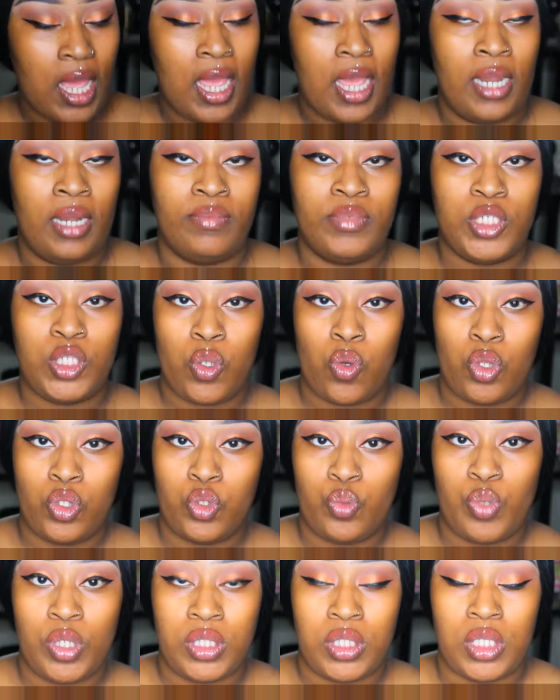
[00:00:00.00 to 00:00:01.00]
and I'm just going
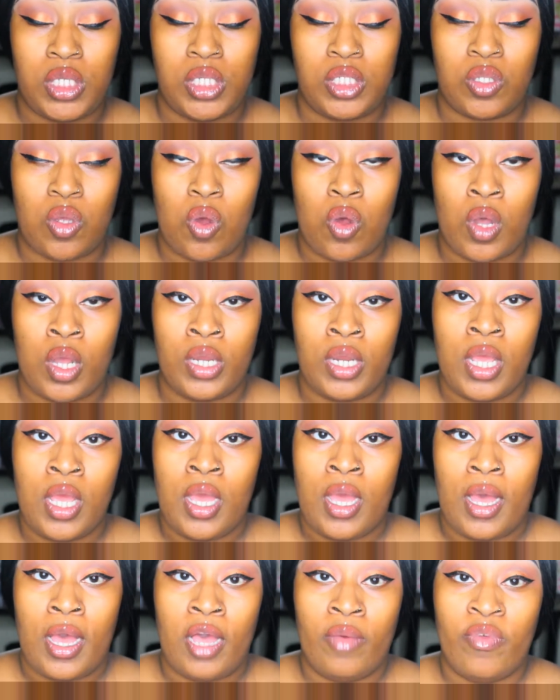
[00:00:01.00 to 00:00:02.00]
to put these on.
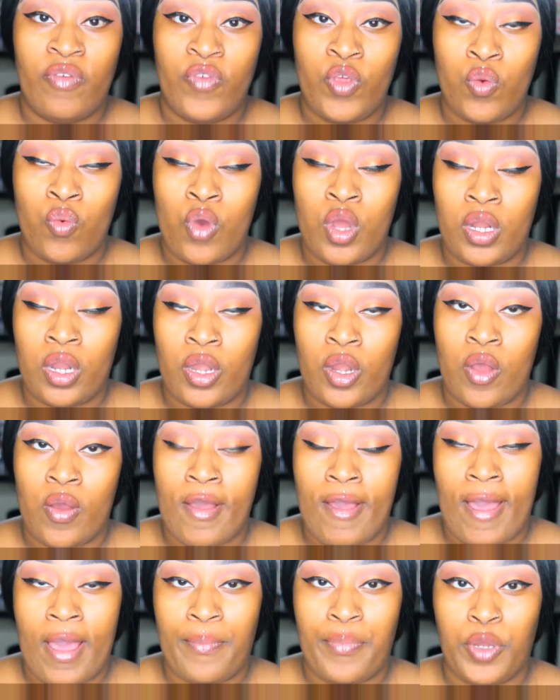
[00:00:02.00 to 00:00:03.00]
If you want to know
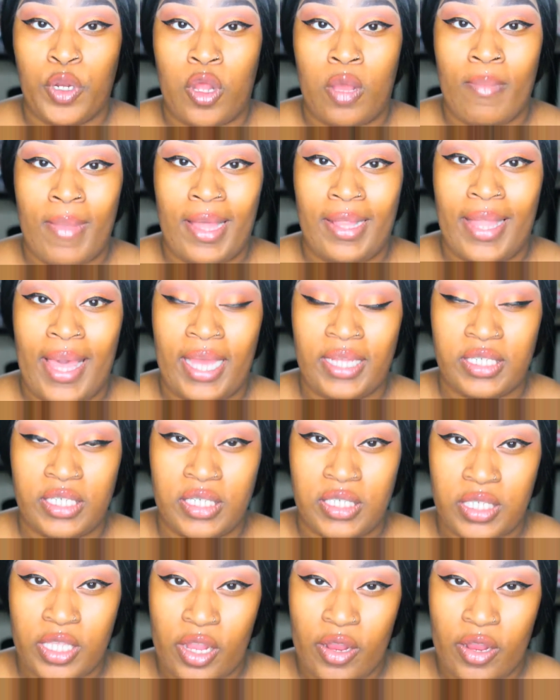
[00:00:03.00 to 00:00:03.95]
how I put on my lashes,